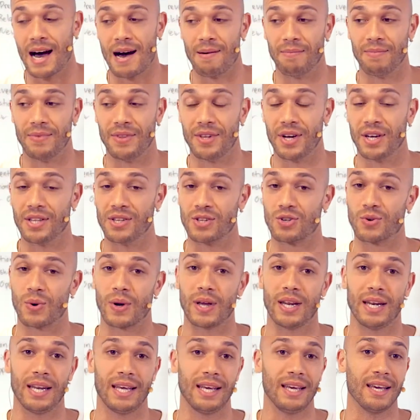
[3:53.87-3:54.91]
I'm done
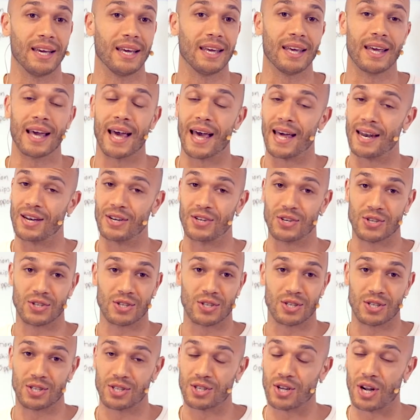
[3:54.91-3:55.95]
training and
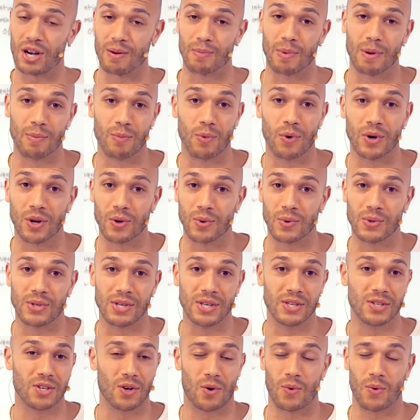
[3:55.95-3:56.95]
just starting my morning routines.